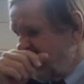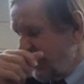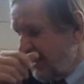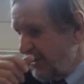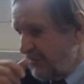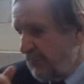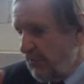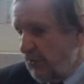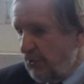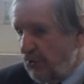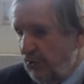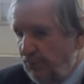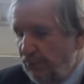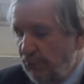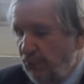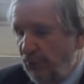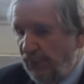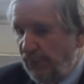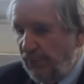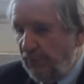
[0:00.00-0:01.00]
That's a very good
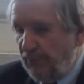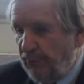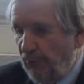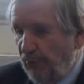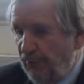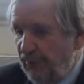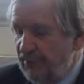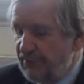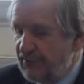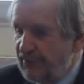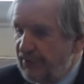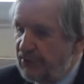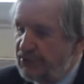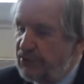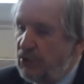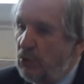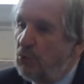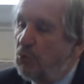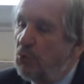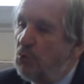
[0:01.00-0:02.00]
point. There's
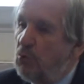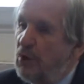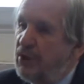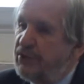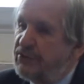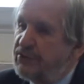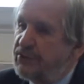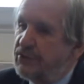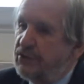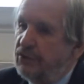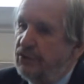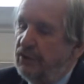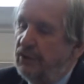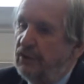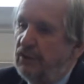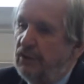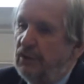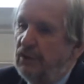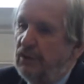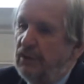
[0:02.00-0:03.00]
no question
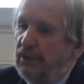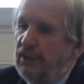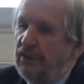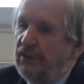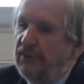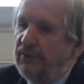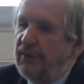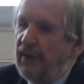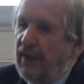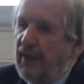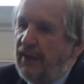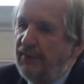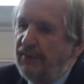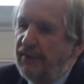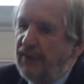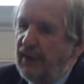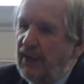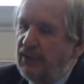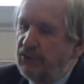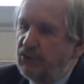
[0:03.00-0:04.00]
that
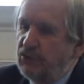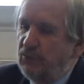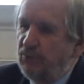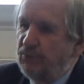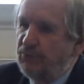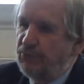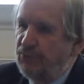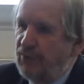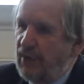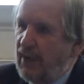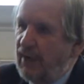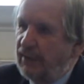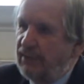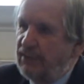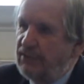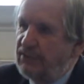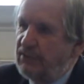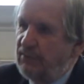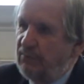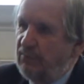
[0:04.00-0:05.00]
the actual
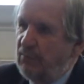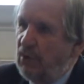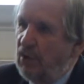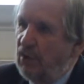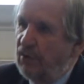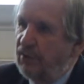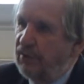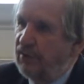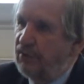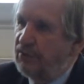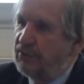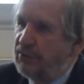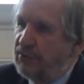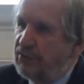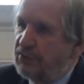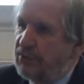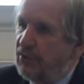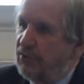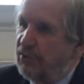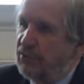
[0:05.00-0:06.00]
practice of marketing
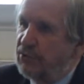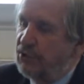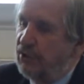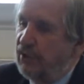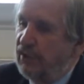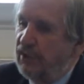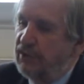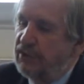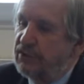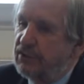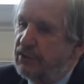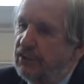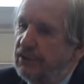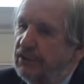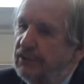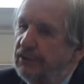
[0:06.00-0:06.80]
is going to change.